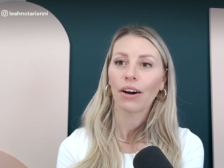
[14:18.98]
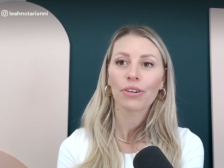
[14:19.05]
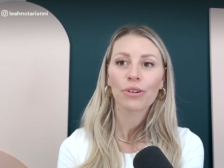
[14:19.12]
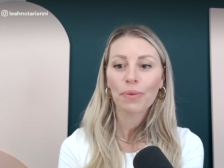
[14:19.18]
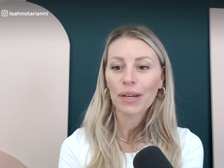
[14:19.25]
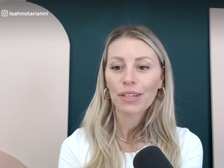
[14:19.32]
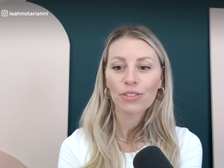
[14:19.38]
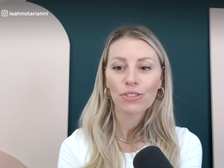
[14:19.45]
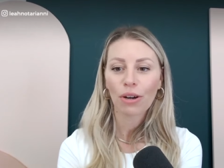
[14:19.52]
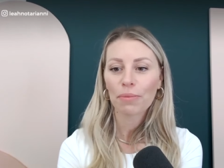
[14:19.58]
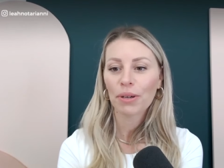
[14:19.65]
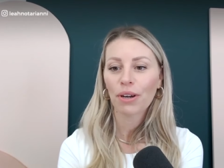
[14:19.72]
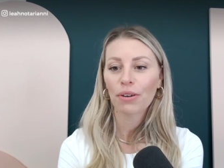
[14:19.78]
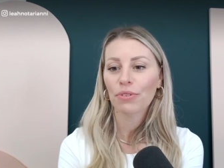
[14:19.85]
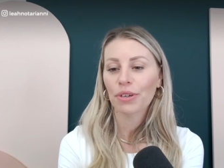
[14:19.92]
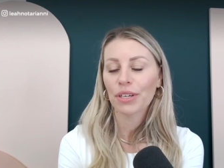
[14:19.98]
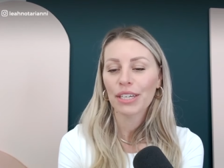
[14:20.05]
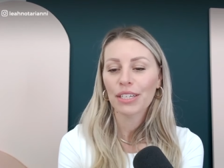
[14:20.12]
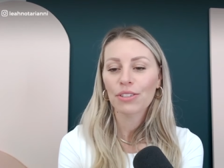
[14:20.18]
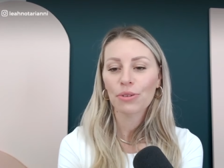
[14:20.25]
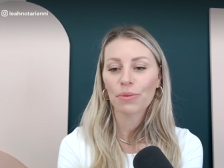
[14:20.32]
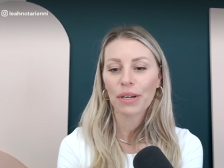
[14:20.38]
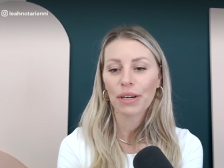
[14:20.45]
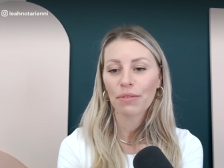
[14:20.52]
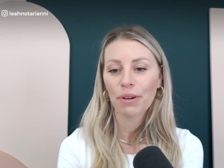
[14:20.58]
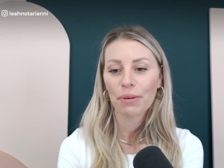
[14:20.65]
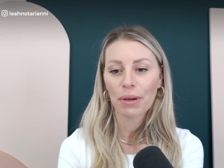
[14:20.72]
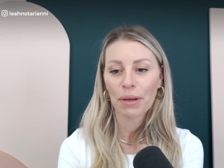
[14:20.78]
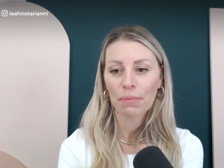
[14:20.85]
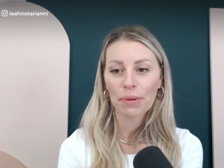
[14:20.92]
on your way to dropping off your kids or whatever
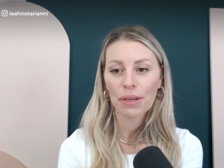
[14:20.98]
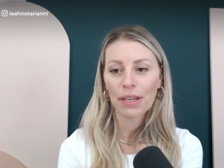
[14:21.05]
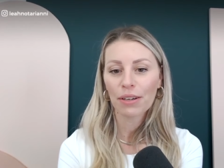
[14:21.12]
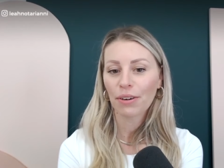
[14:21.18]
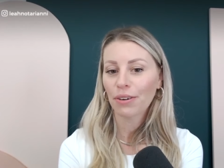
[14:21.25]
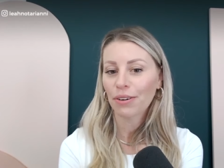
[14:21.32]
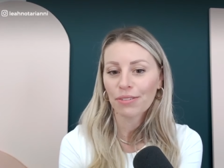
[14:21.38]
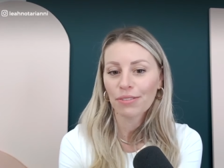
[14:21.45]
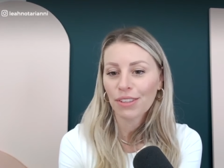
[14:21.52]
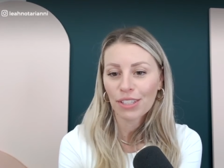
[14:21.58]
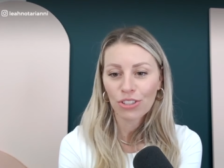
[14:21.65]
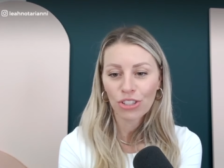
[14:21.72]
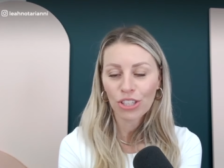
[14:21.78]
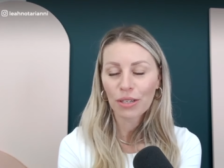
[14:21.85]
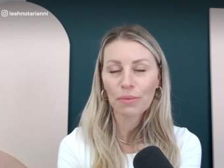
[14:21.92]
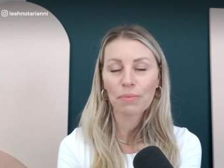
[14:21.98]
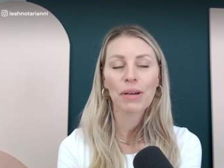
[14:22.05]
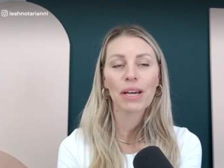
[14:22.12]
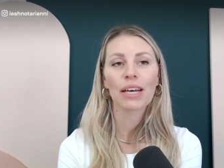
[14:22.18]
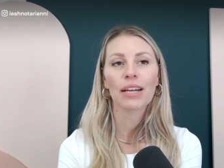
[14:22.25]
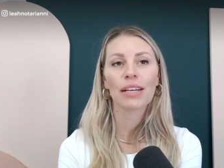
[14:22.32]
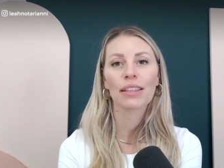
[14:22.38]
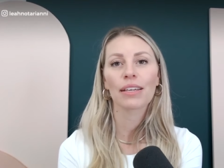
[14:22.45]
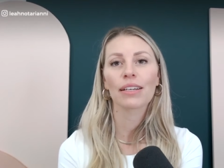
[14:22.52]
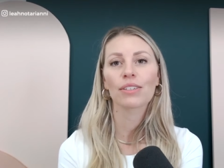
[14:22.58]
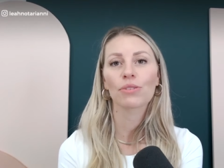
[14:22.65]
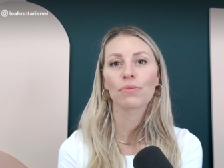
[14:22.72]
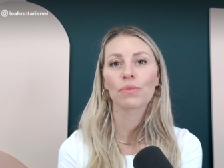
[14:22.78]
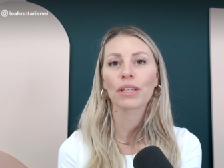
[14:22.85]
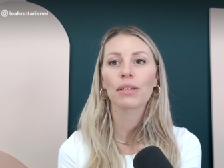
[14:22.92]
it might be or the gym. And I think
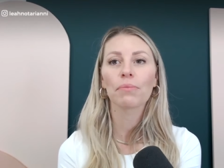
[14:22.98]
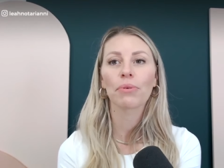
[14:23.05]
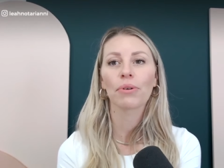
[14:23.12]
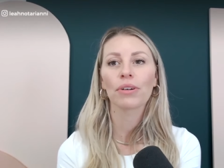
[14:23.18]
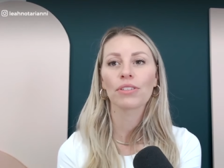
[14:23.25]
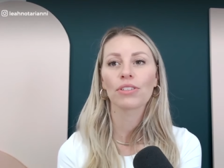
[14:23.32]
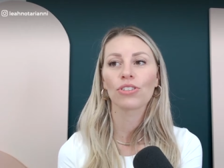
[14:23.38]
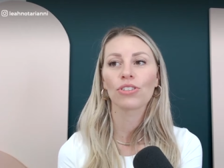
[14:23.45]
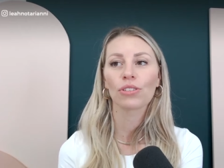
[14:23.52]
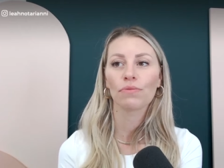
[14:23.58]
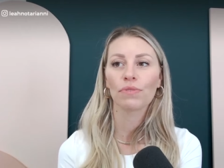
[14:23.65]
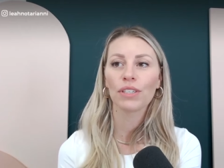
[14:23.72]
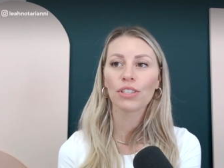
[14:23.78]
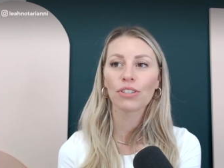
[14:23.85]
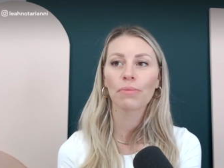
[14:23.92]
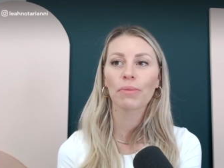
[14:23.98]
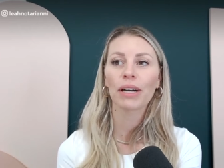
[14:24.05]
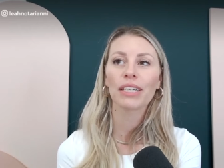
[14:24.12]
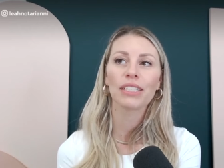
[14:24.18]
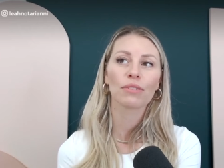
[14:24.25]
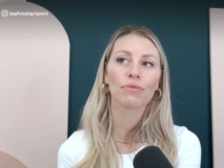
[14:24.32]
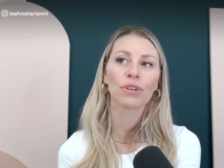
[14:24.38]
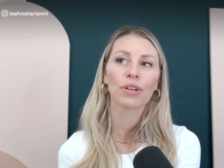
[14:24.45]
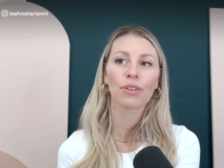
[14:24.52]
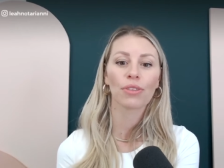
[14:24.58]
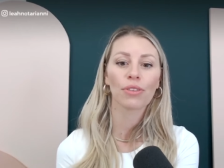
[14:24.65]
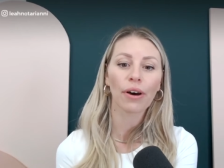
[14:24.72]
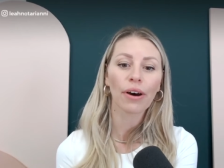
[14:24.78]
it's really important to just feed your mind different